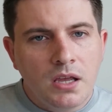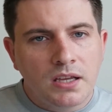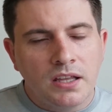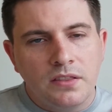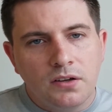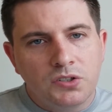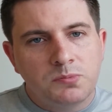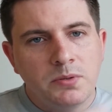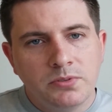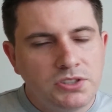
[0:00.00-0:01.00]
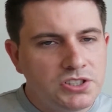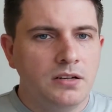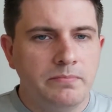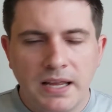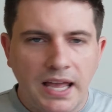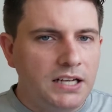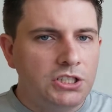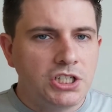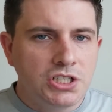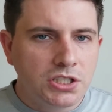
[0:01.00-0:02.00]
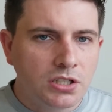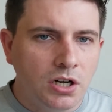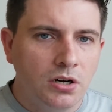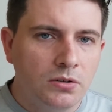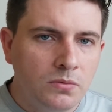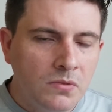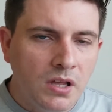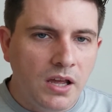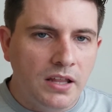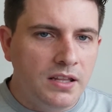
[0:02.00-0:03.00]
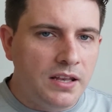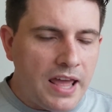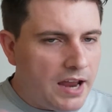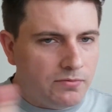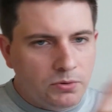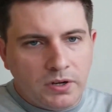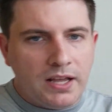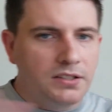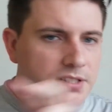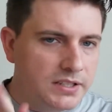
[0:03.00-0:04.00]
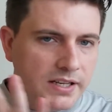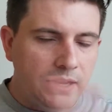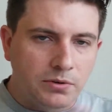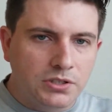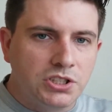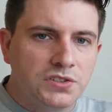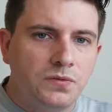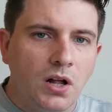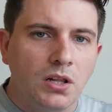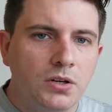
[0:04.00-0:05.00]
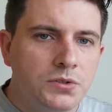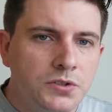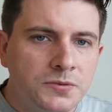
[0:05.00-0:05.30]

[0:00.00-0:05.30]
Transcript: Can those people just make any change in the code and then everyone else in the network just follows?